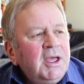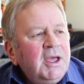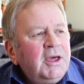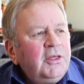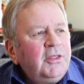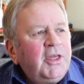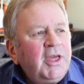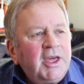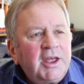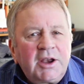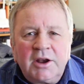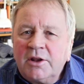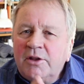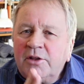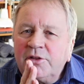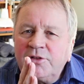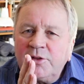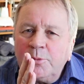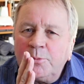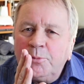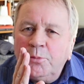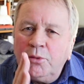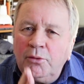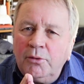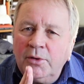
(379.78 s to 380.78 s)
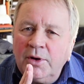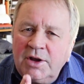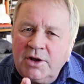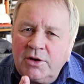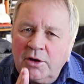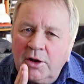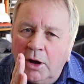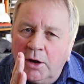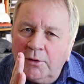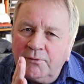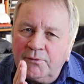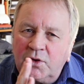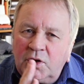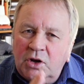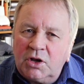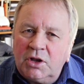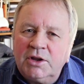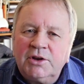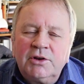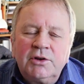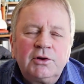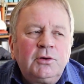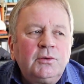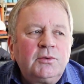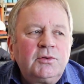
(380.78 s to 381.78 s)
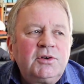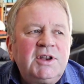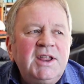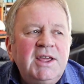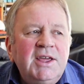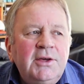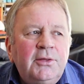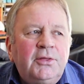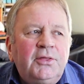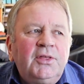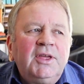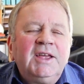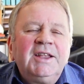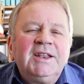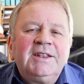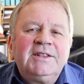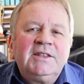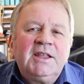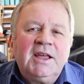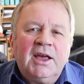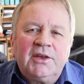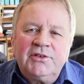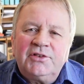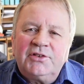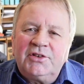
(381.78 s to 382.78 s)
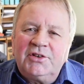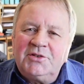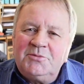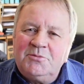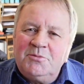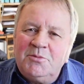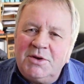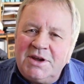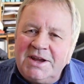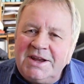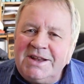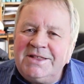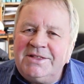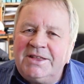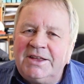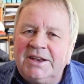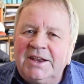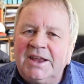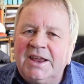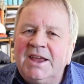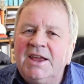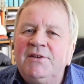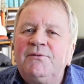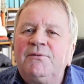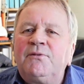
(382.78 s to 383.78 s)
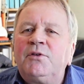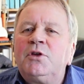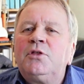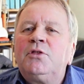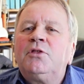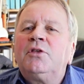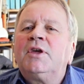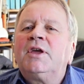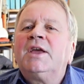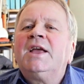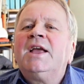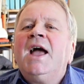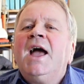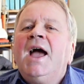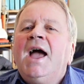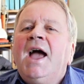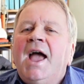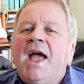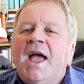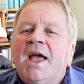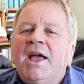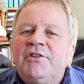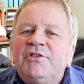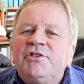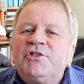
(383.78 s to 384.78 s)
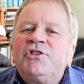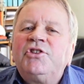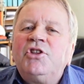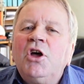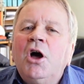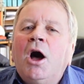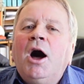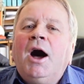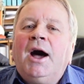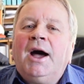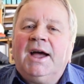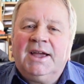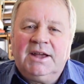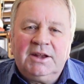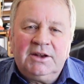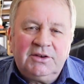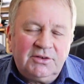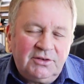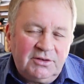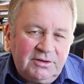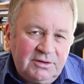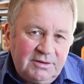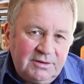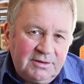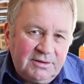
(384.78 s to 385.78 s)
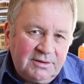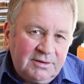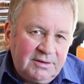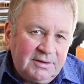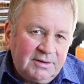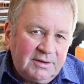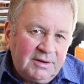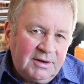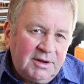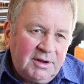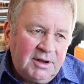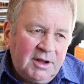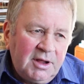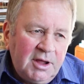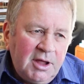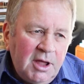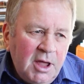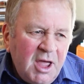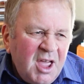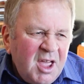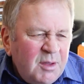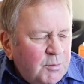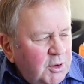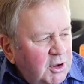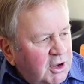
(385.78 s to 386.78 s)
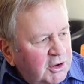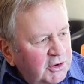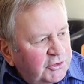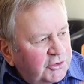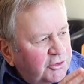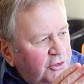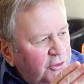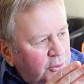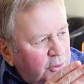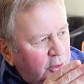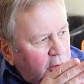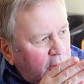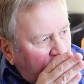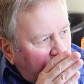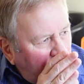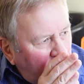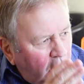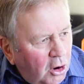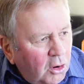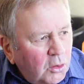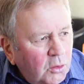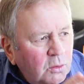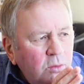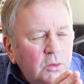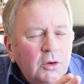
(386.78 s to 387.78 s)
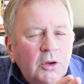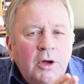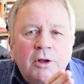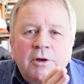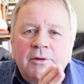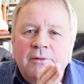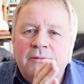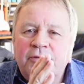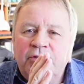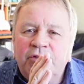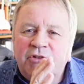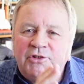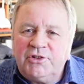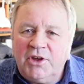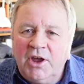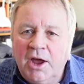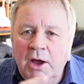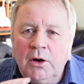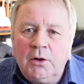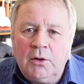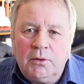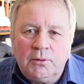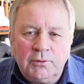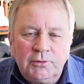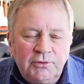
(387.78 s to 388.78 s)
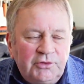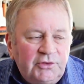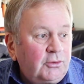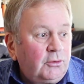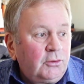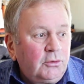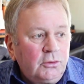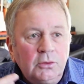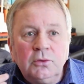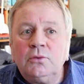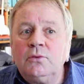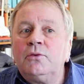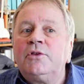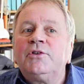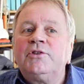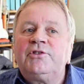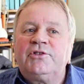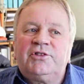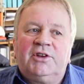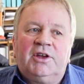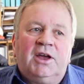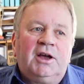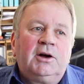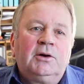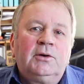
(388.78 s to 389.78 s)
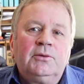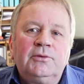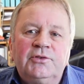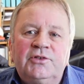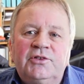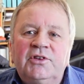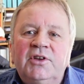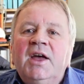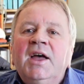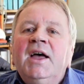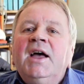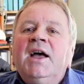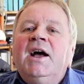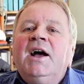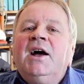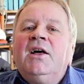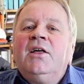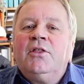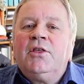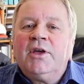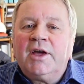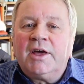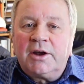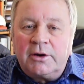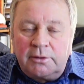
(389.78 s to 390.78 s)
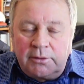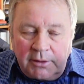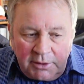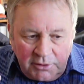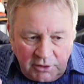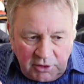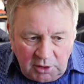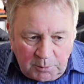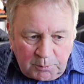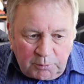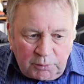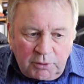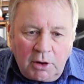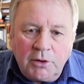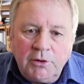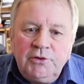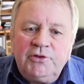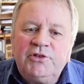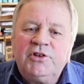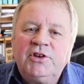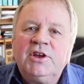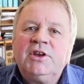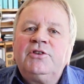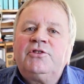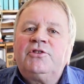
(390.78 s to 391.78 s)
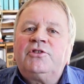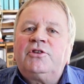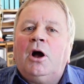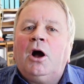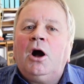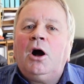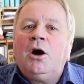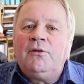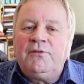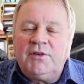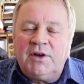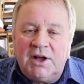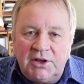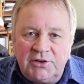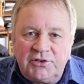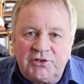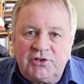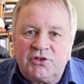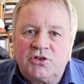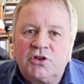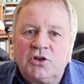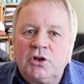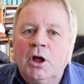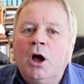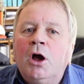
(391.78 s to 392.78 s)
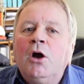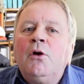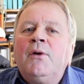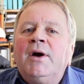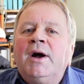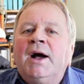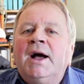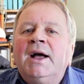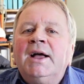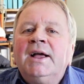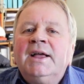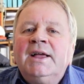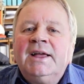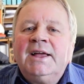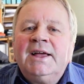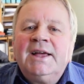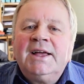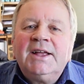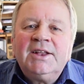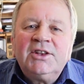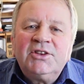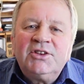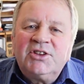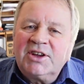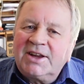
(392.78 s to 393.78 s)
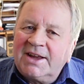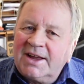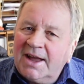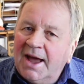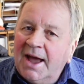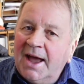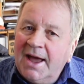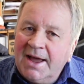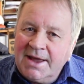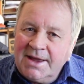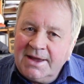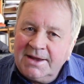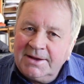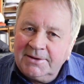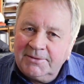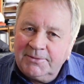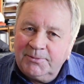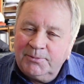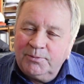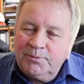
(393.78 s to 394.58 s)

That at the point of clinical death, it doesn't mean that everything has died. Because there are a whole lot of cells, all the cells, that are in the process of a slower decay.